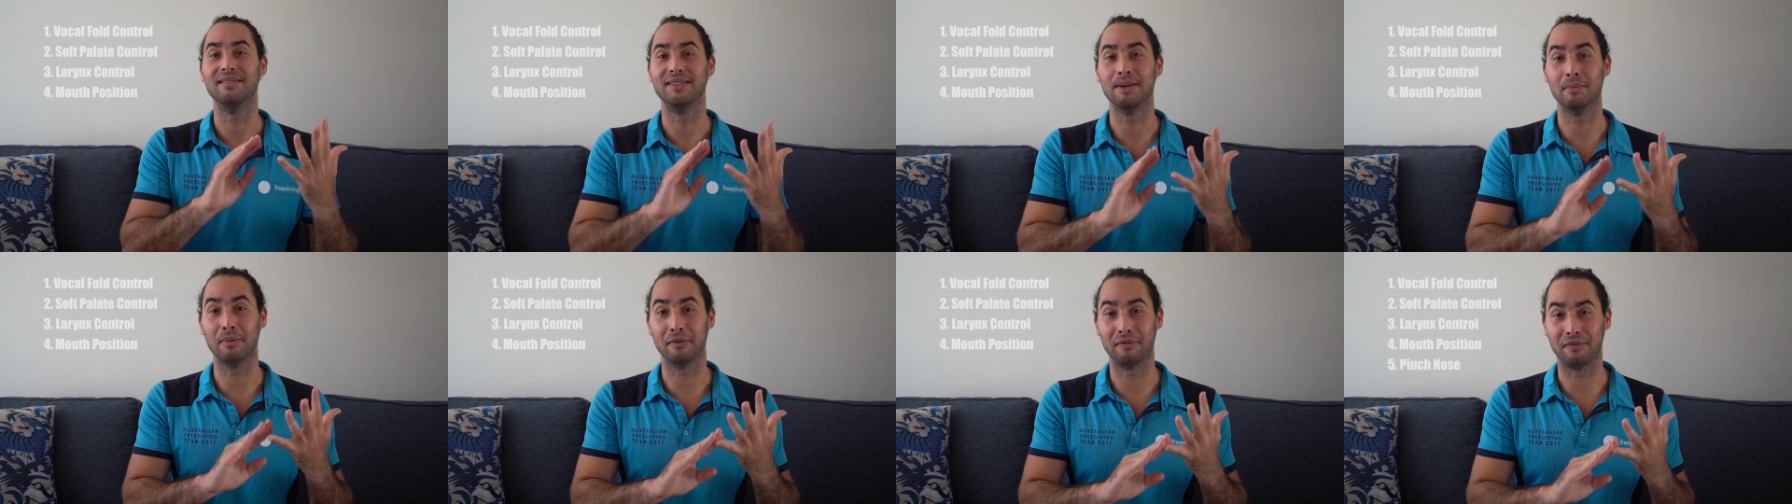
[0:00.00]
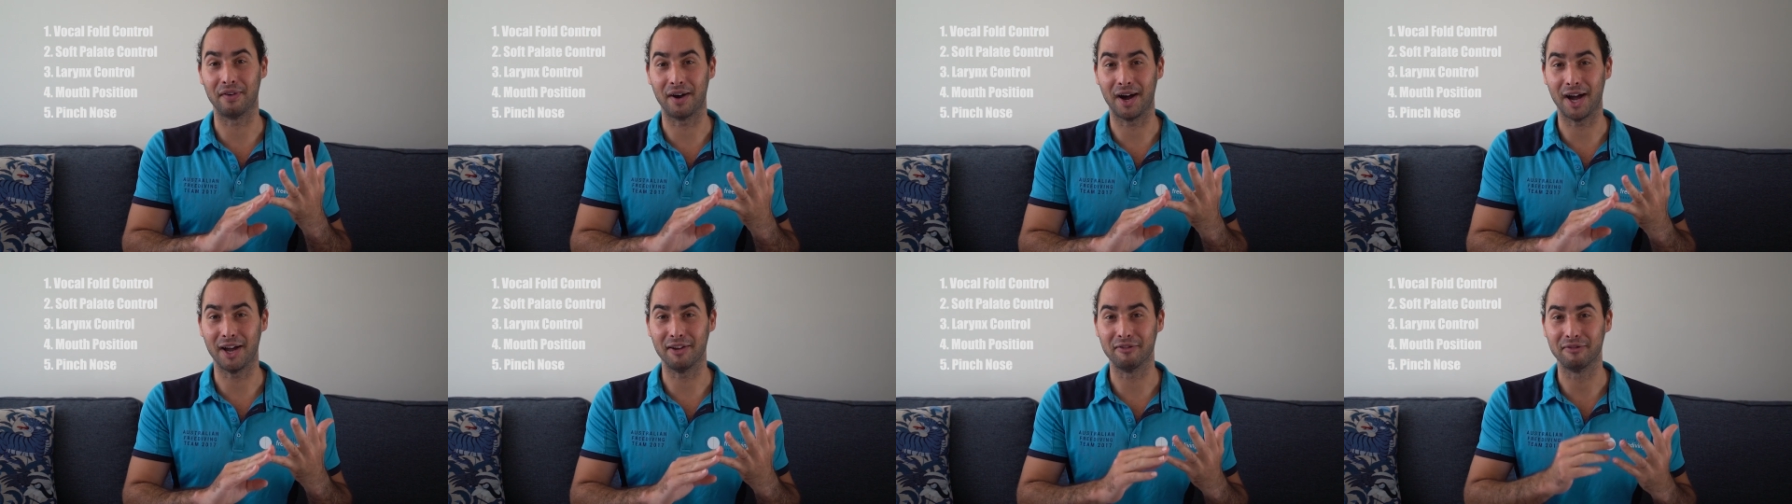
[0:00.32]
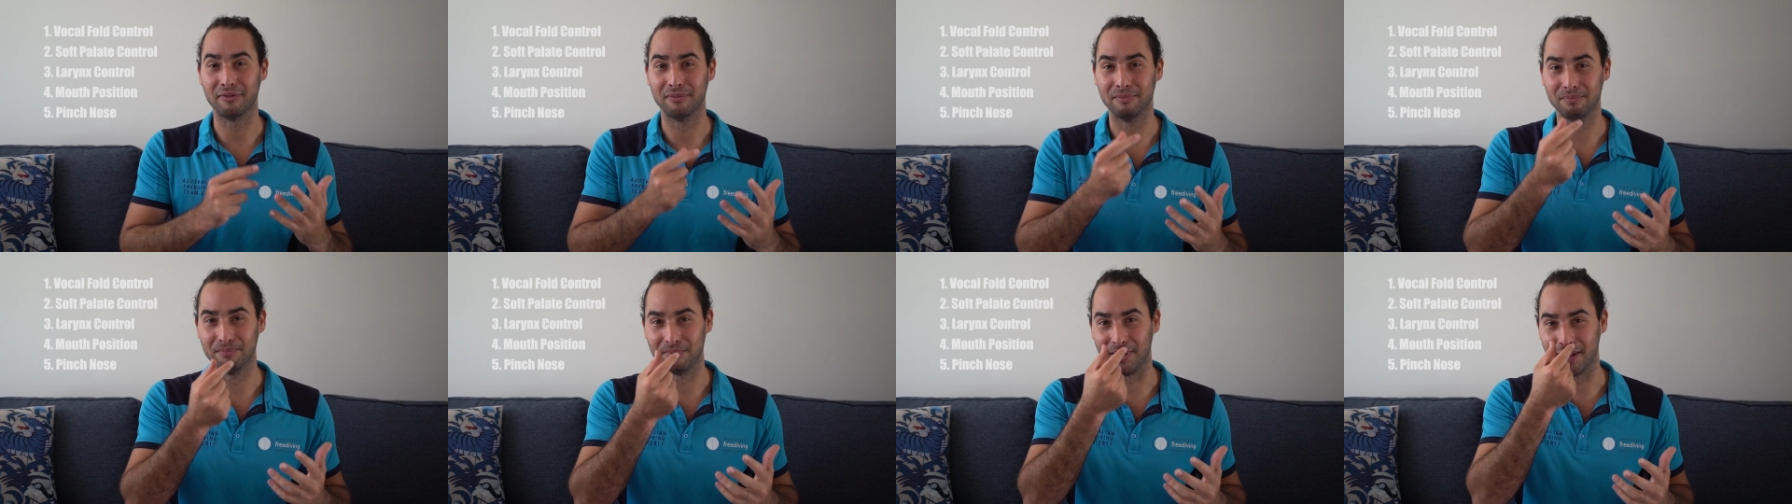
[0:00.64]
Number five,
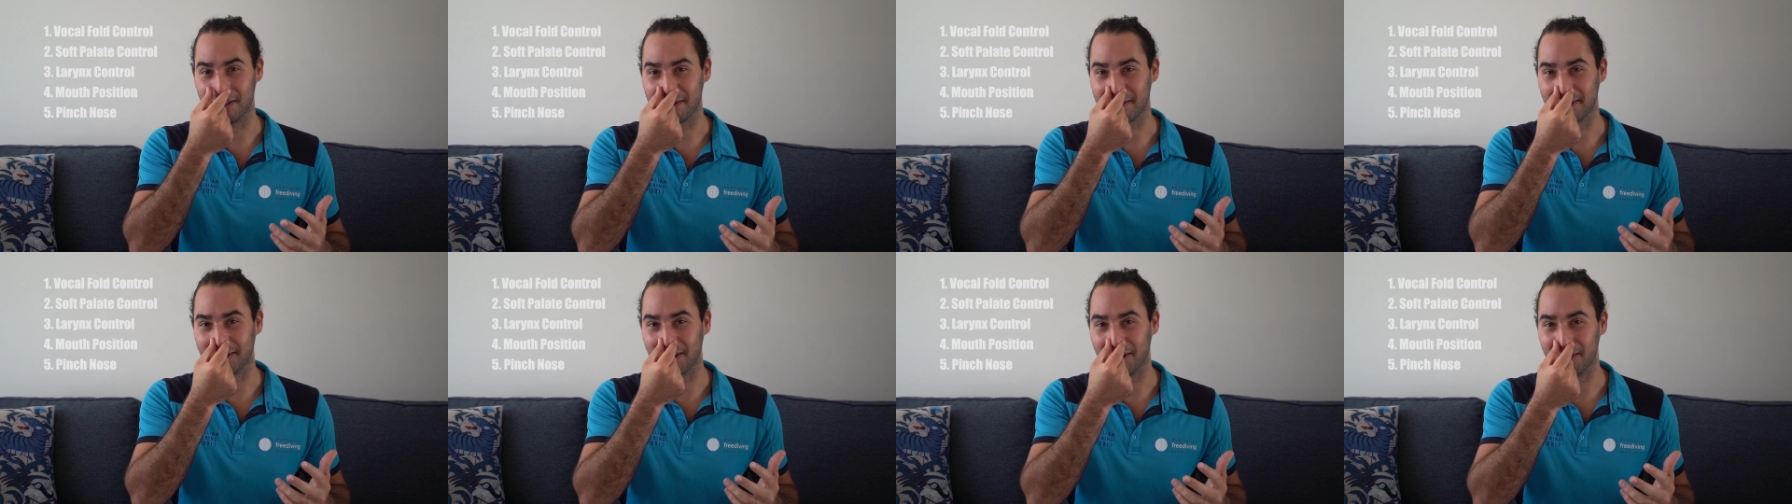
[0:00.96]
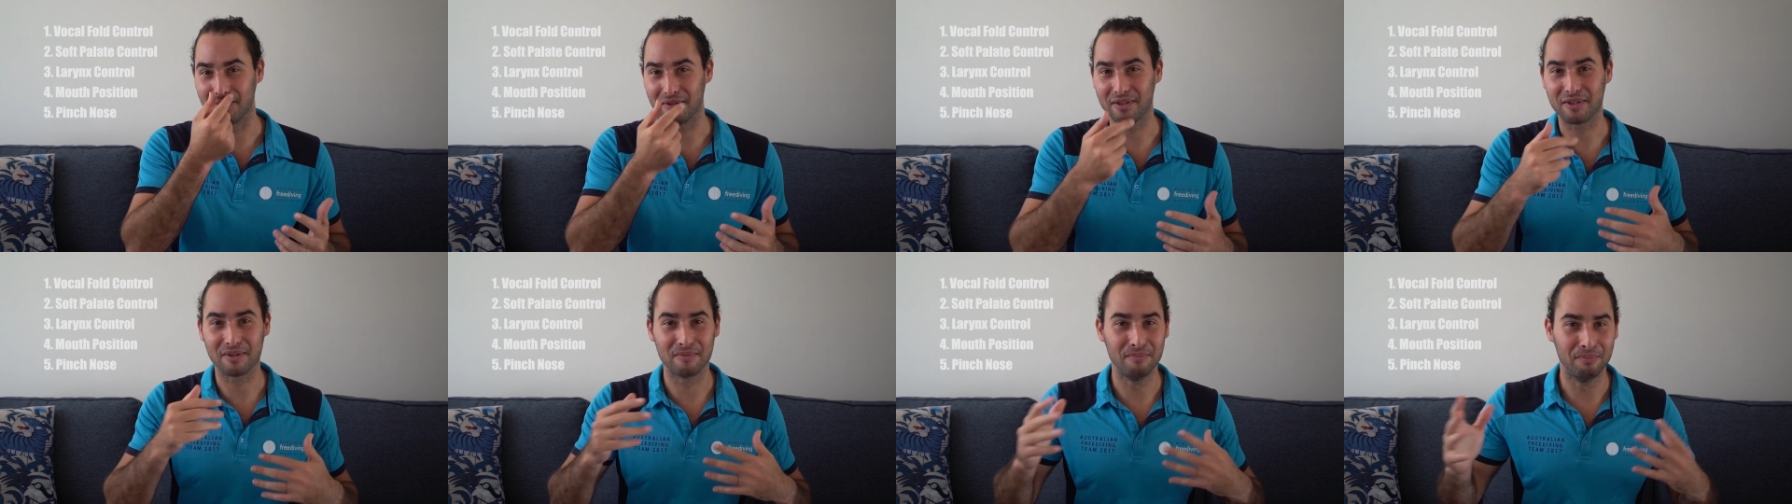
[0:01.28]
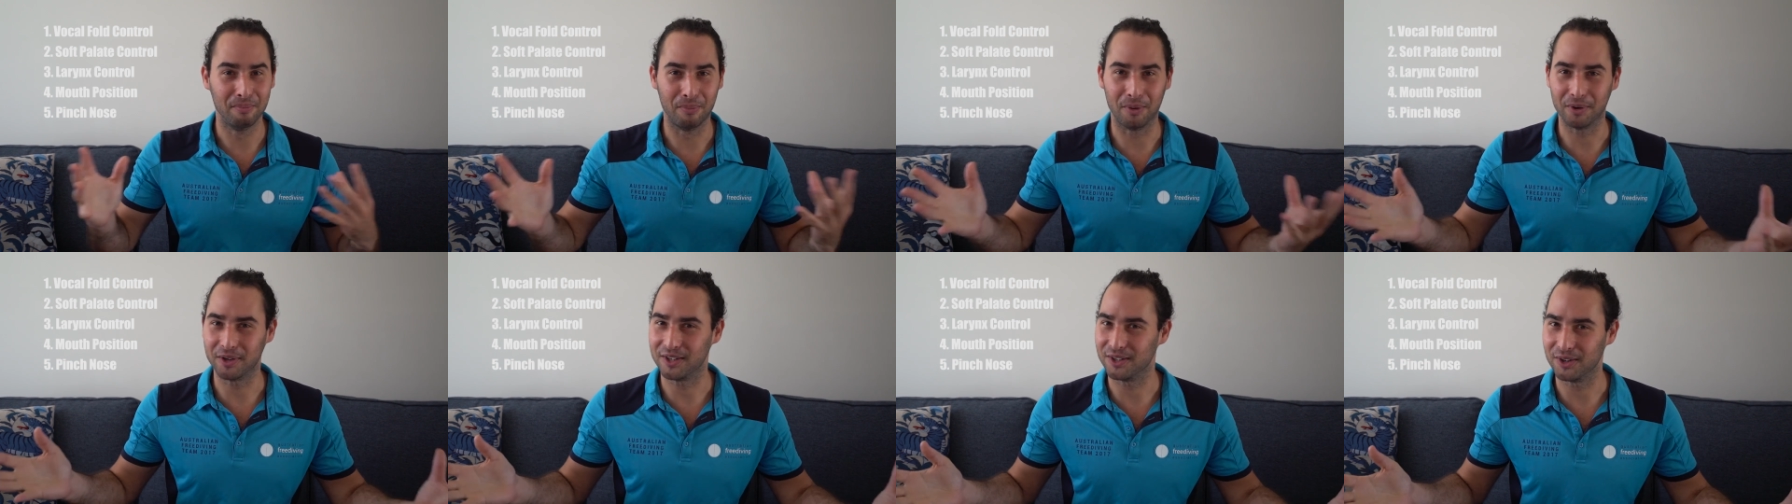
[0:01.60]
pinch the nose,
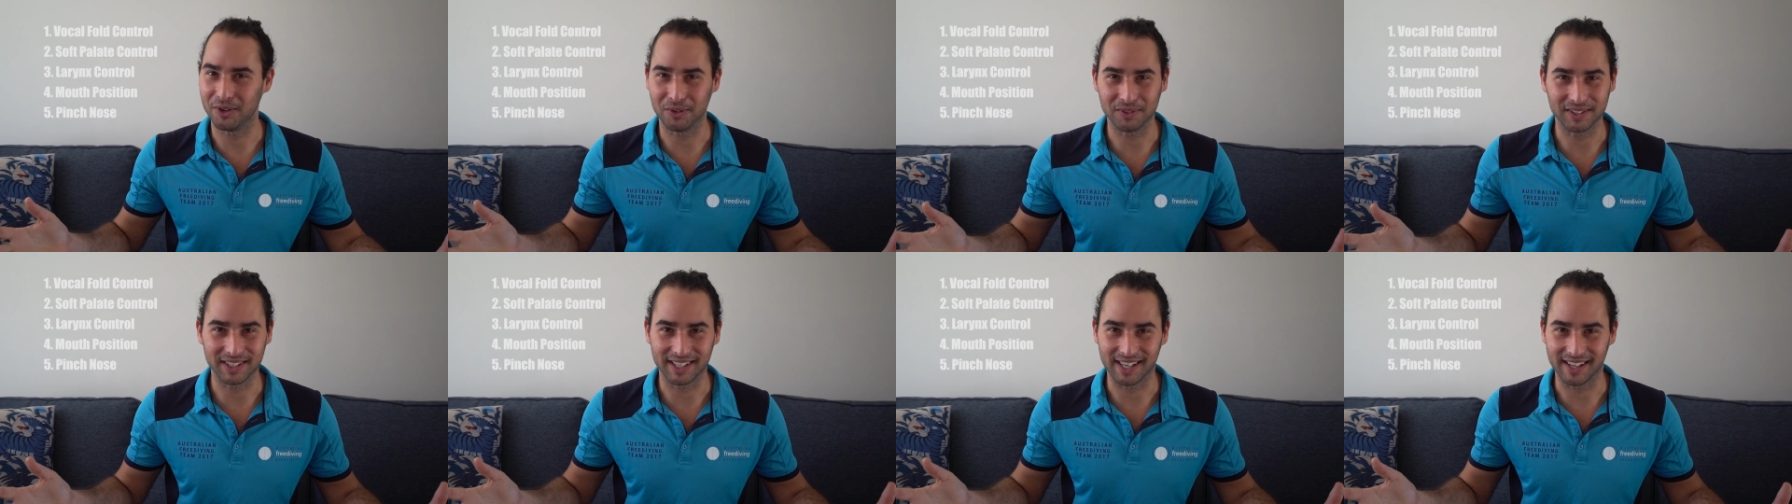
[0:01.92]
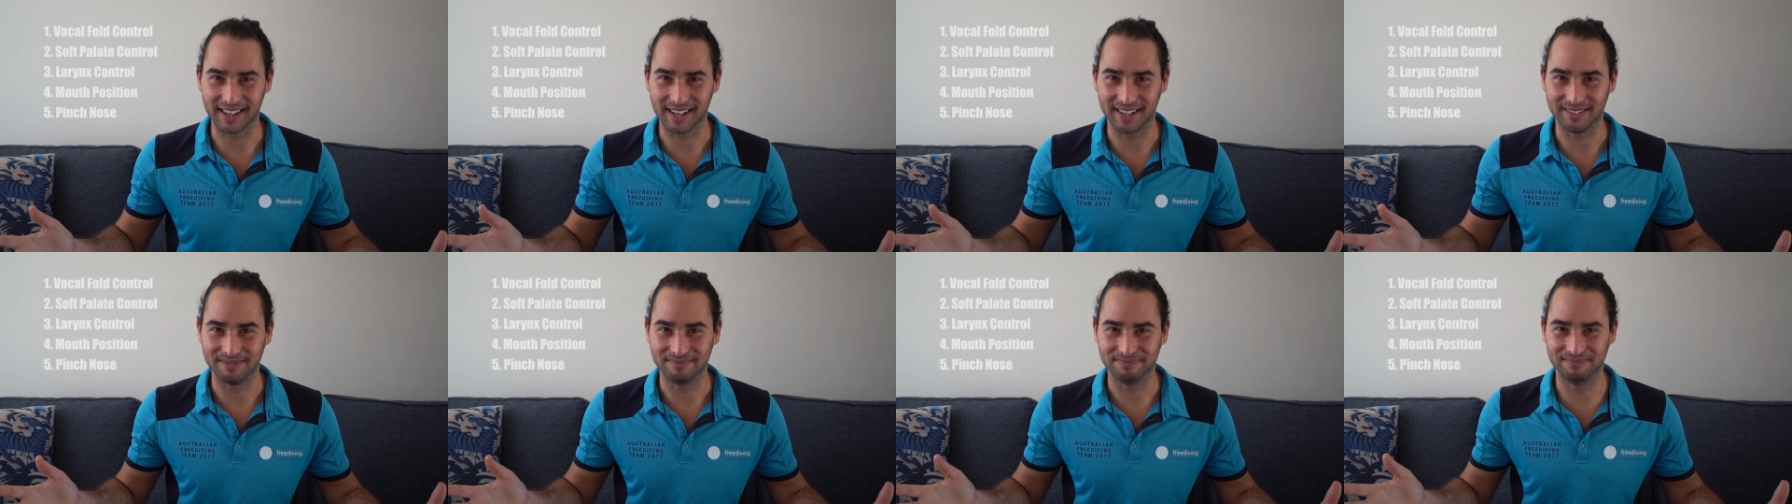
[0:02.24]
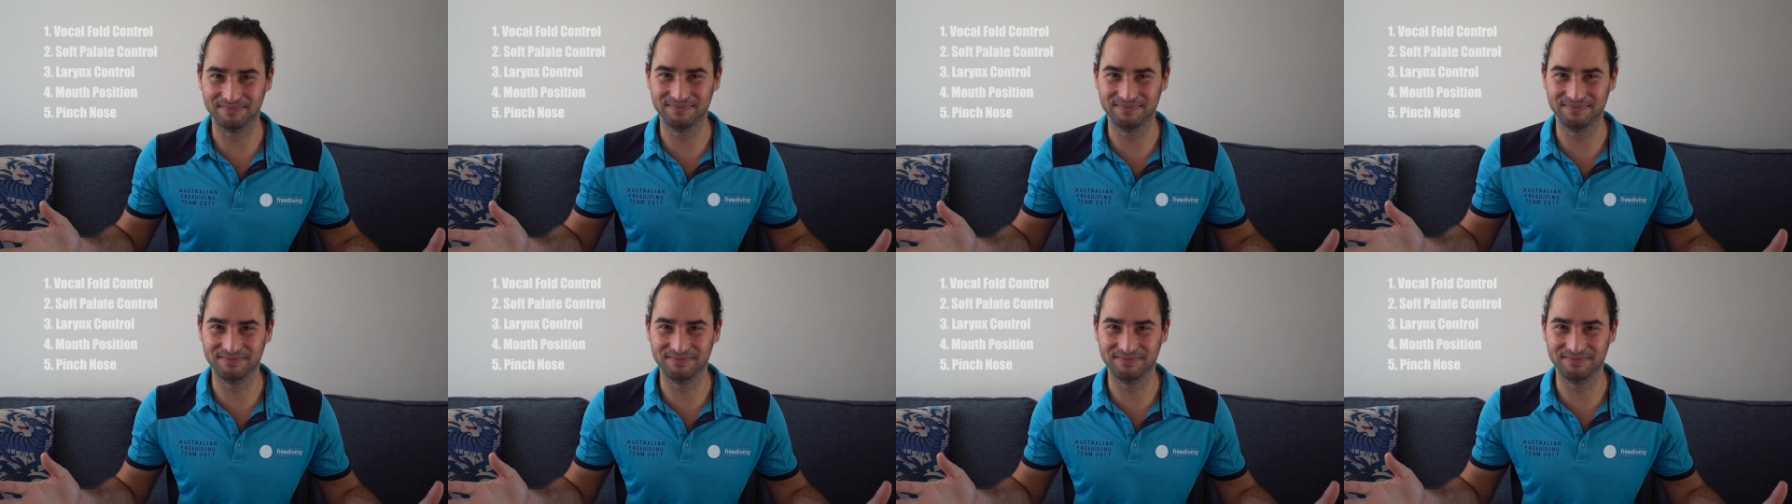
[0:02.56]
put it all together.